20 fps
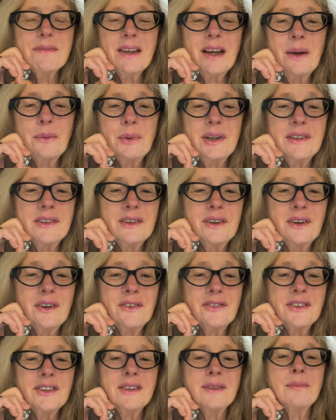I went
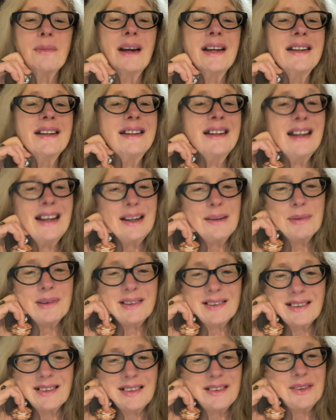over to my
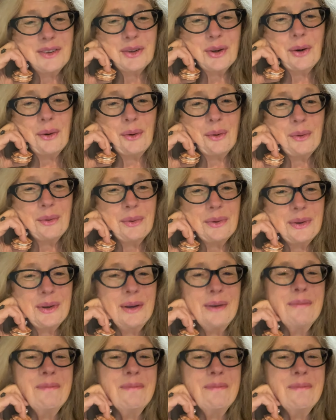neighbours and told them